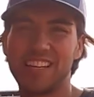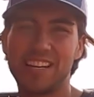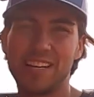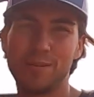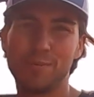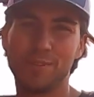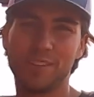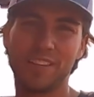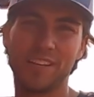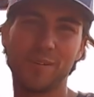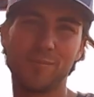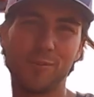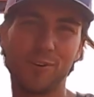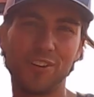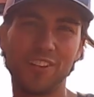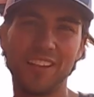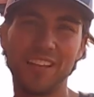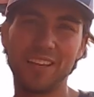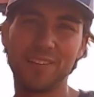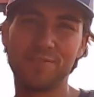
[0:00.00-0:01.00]
here, but they're more
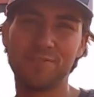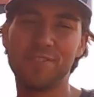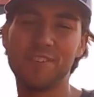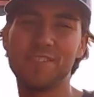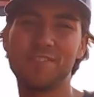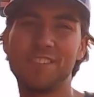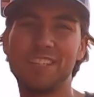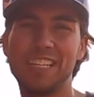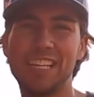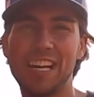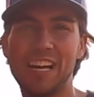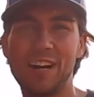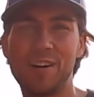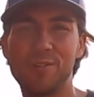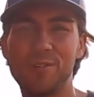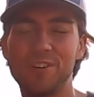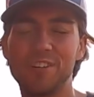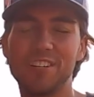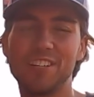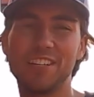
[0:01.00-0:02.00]
like 50
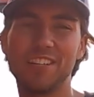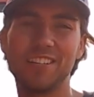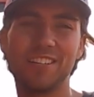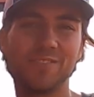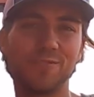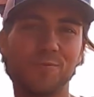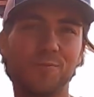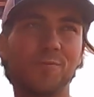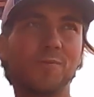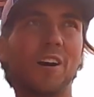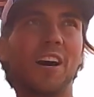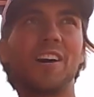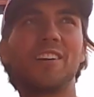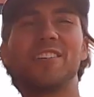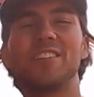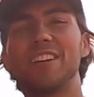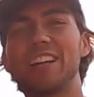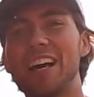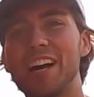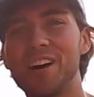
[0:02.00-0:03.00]
hour,
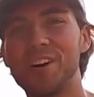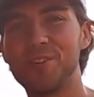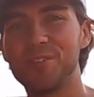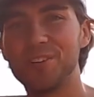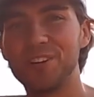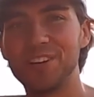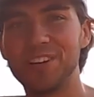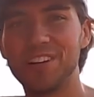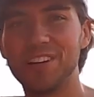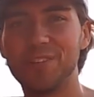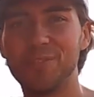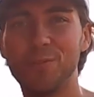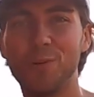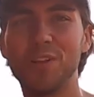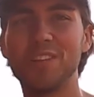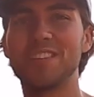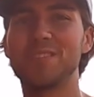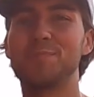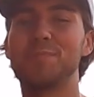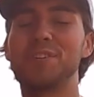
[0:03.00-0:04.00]
100 hour,
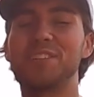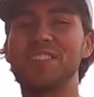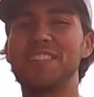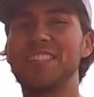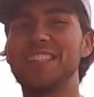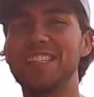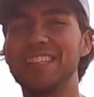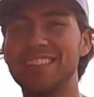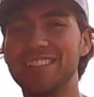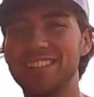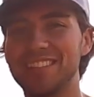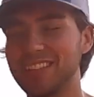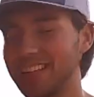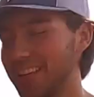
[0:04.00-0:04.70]
once per season